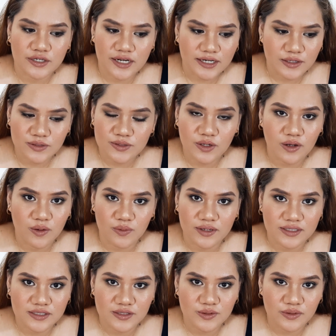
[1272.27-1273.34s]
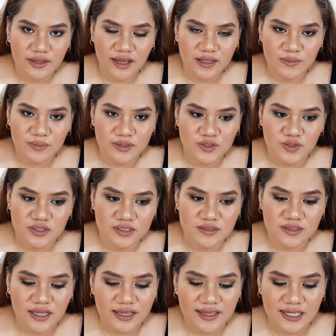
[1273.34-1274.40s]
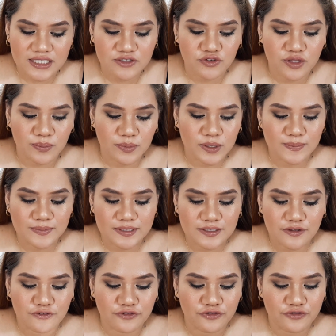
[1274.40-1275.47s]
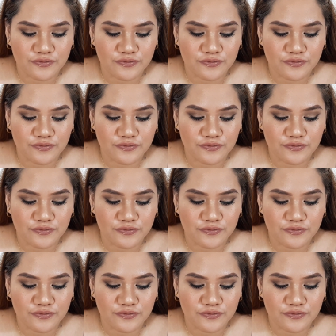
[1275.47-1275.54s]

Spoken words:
I don't always do that, but just I guess for the purpose of